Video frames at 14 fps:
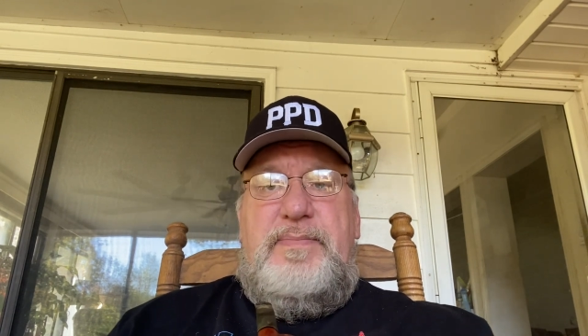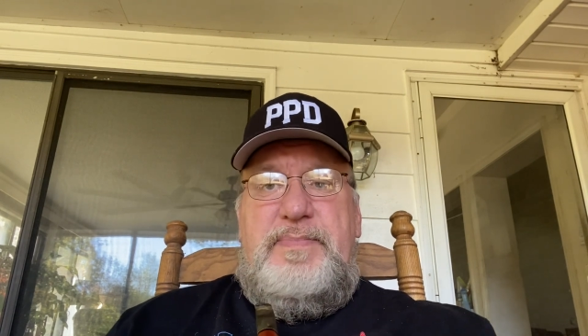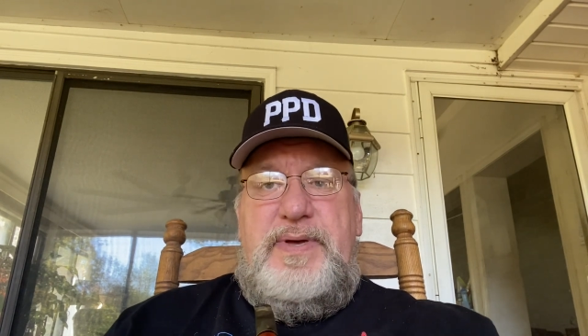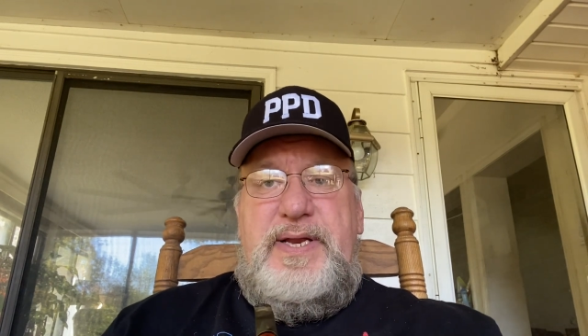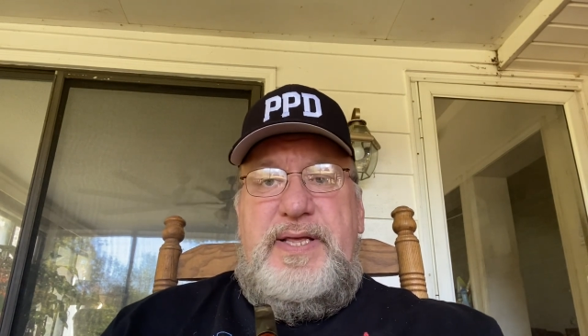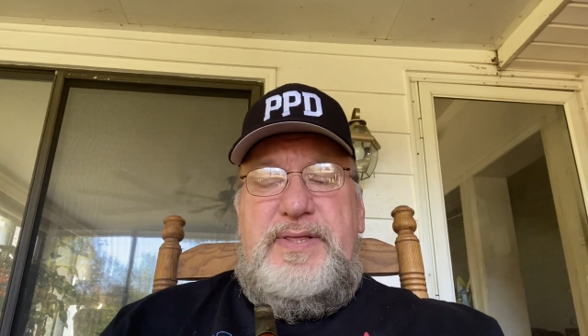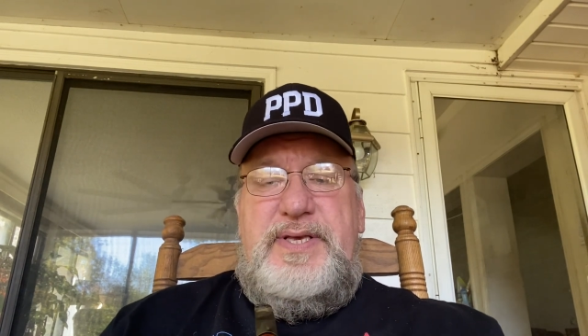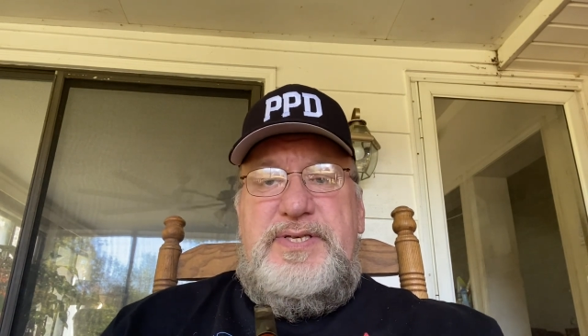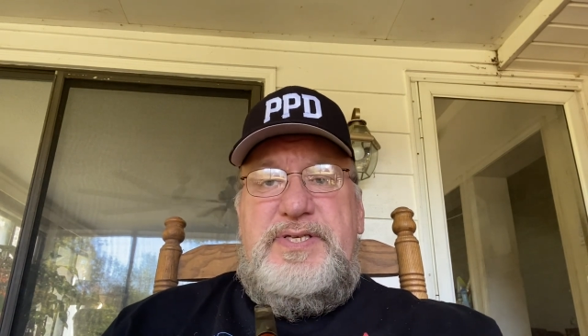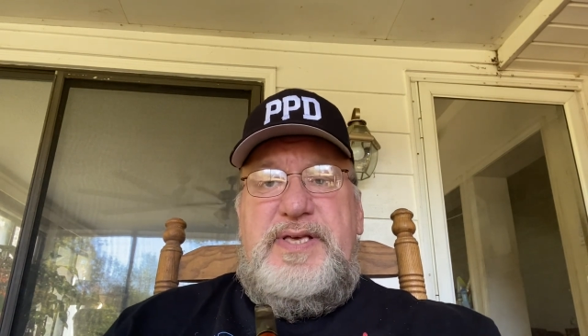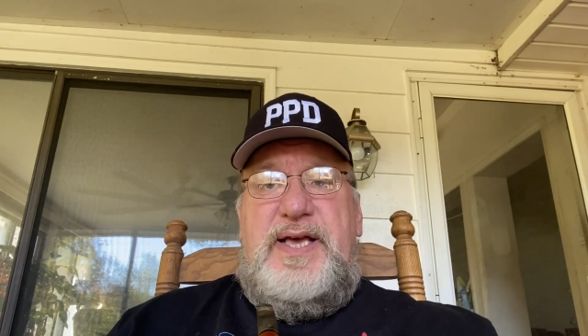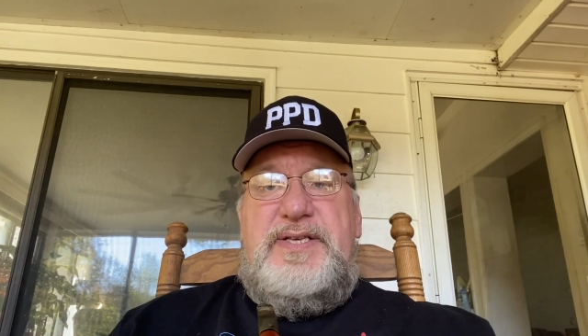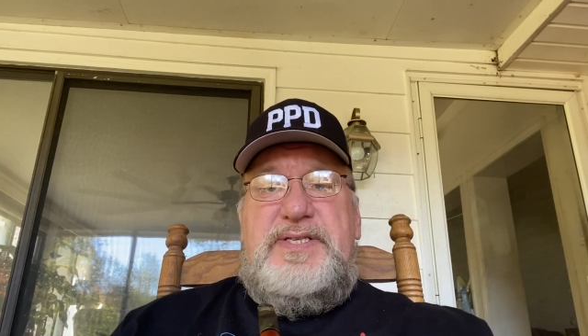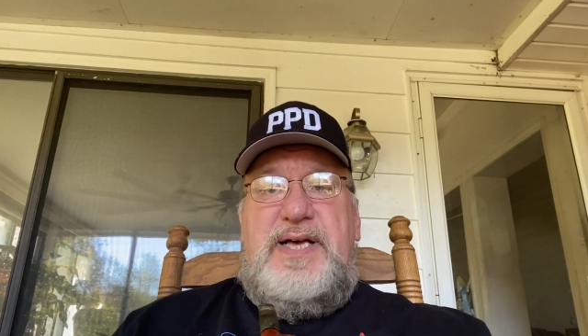but in this
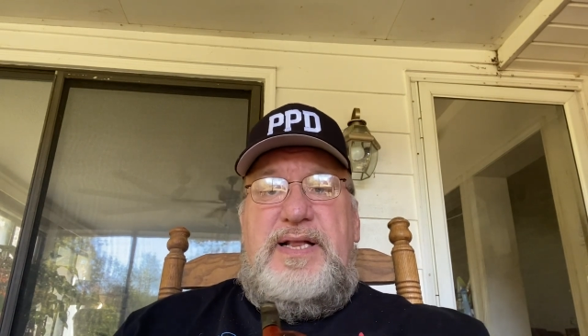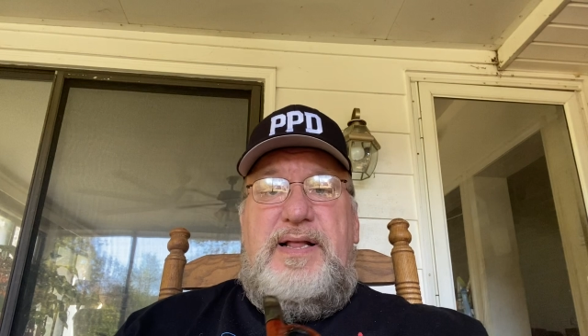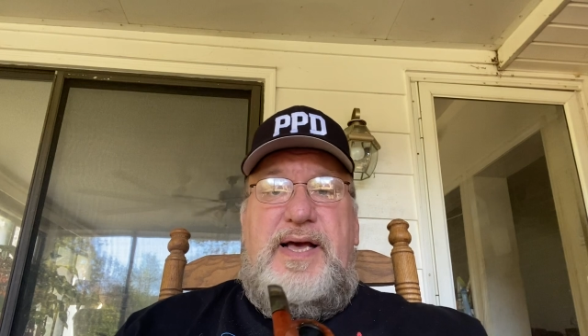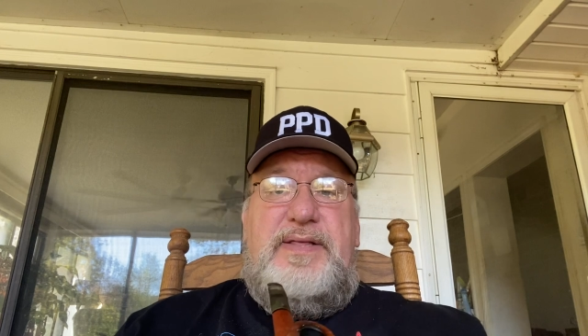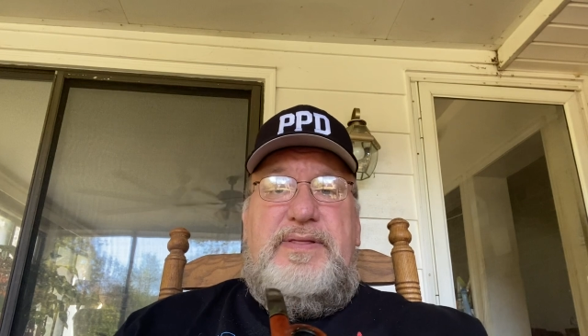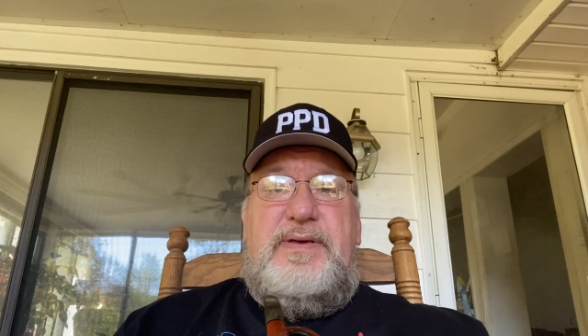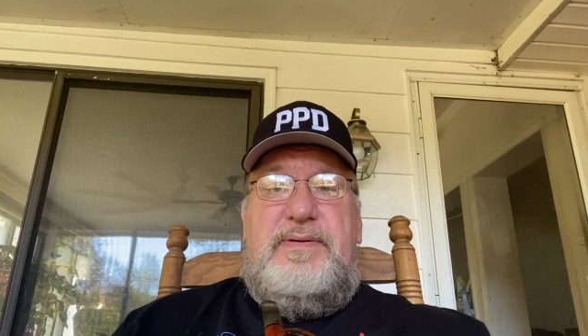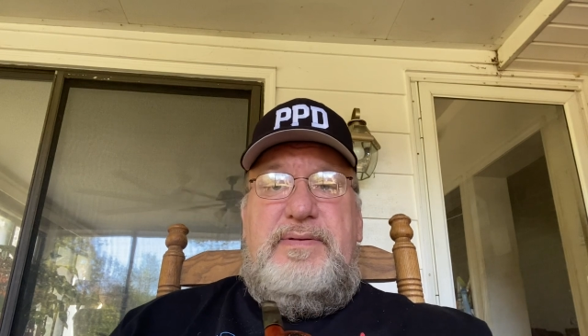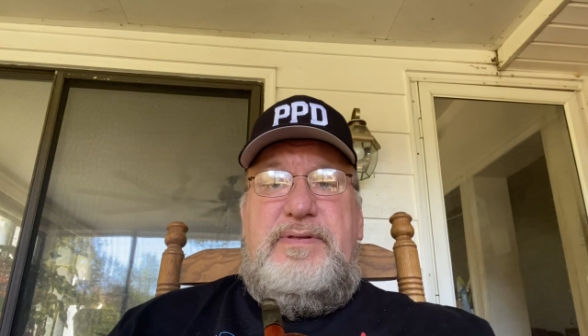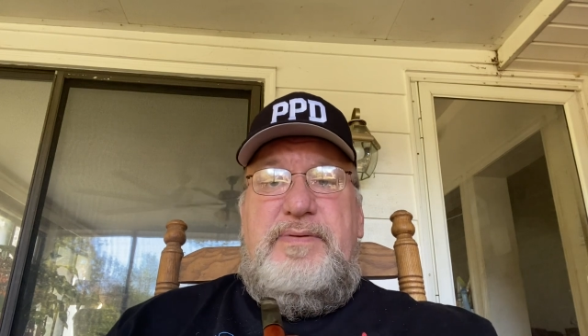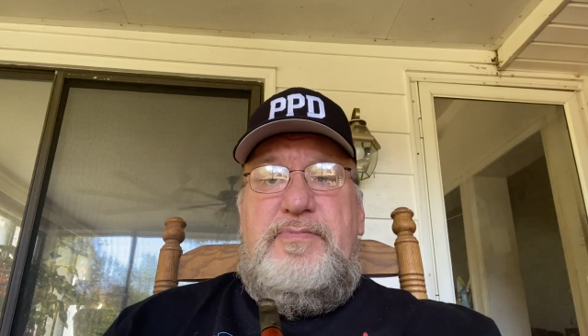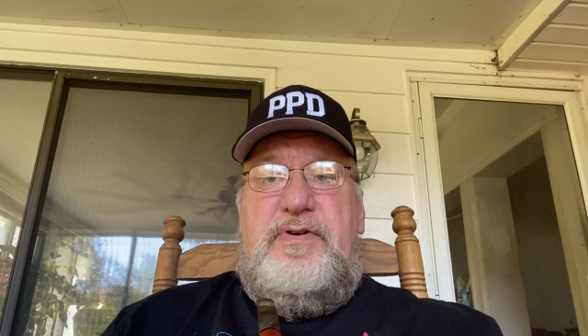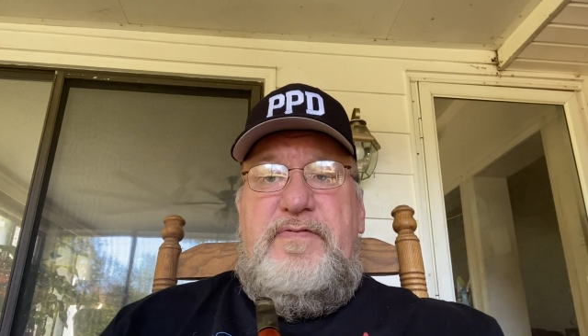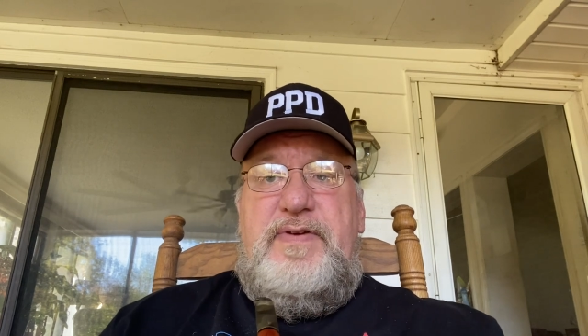case I like the
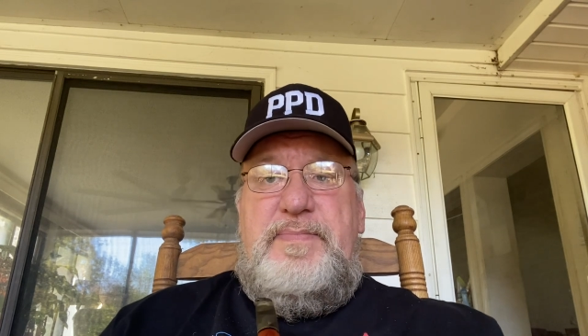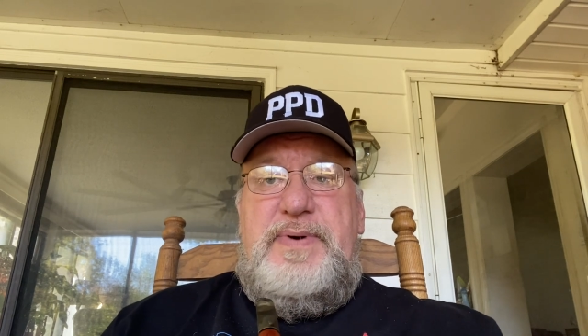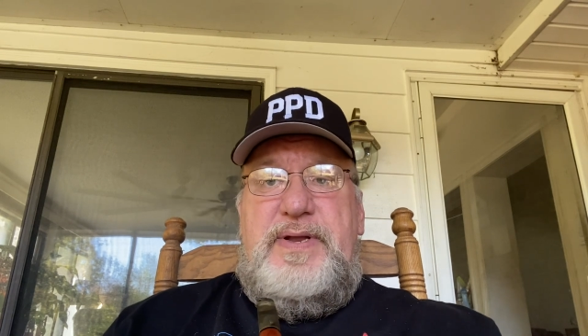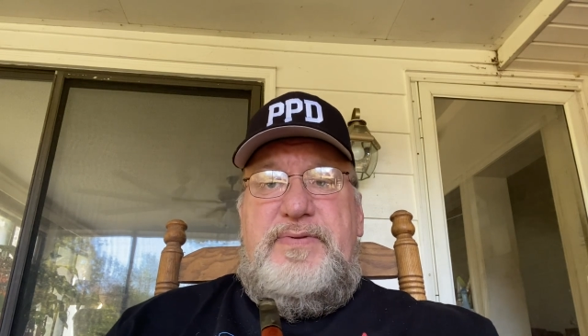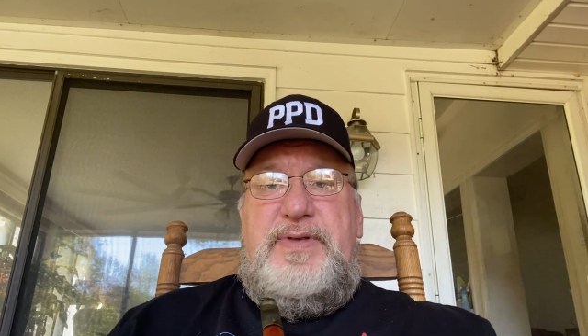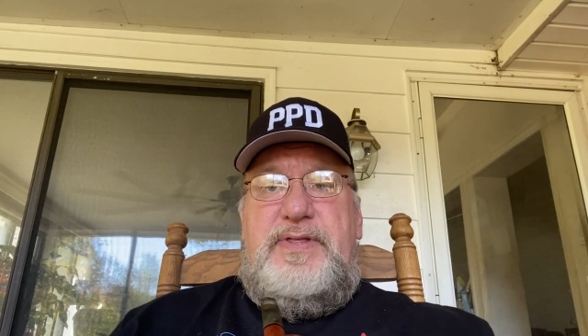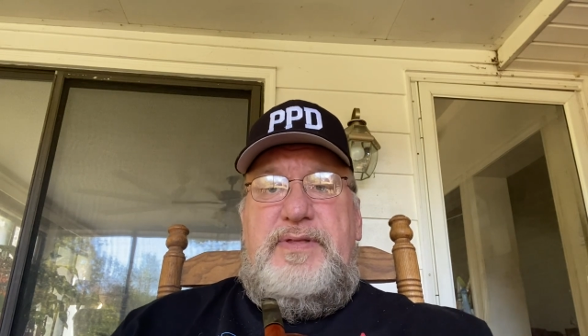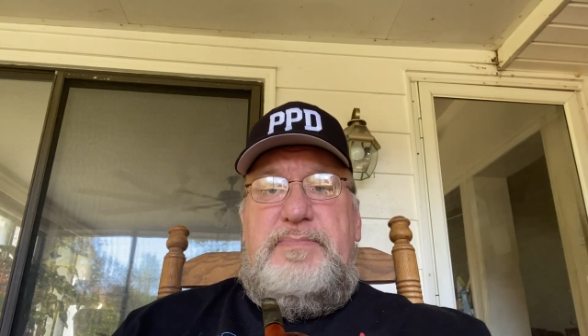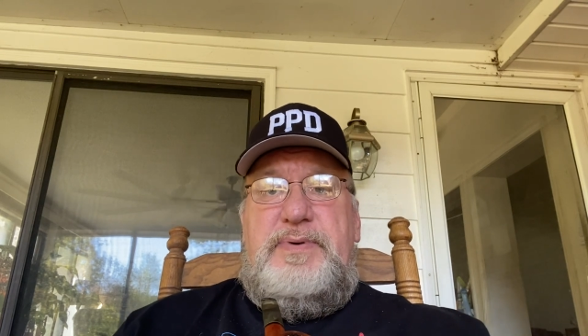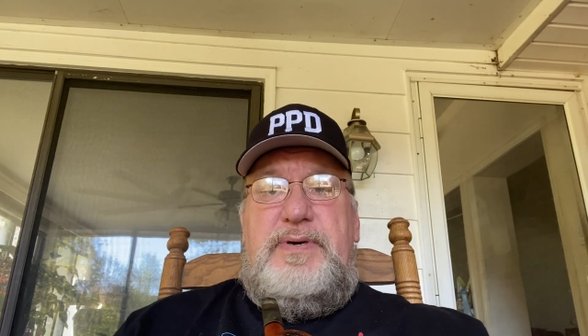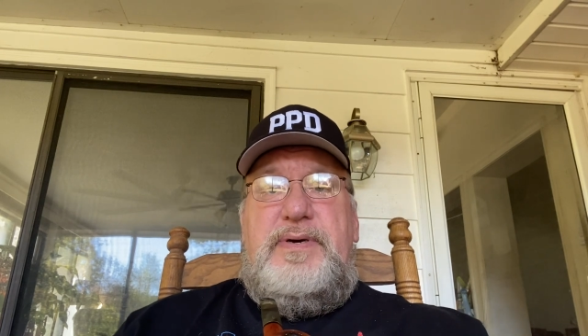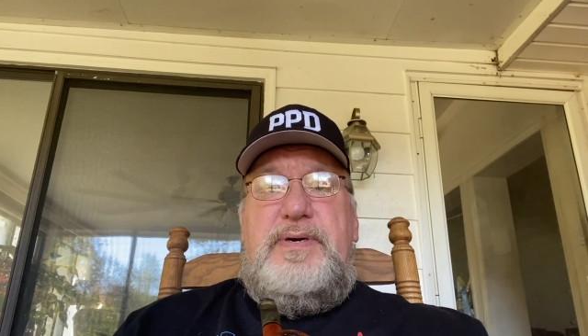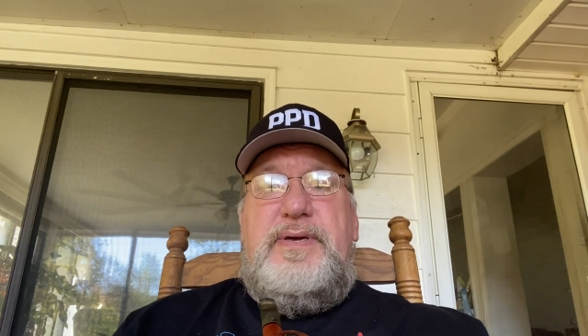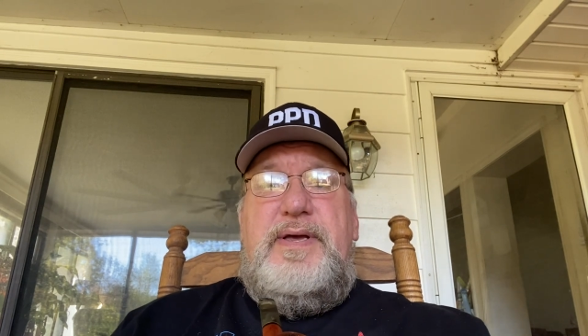movie better than the
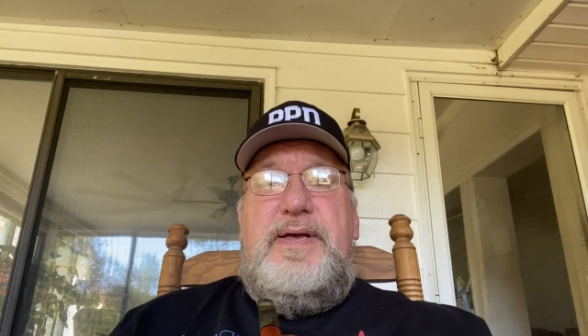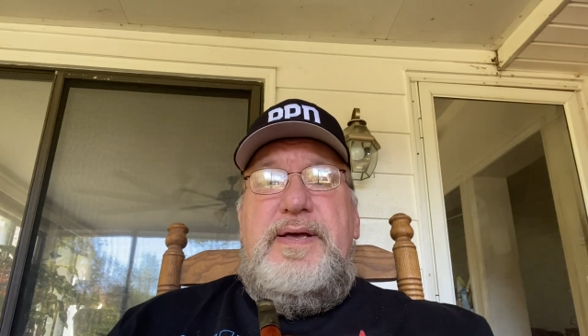book.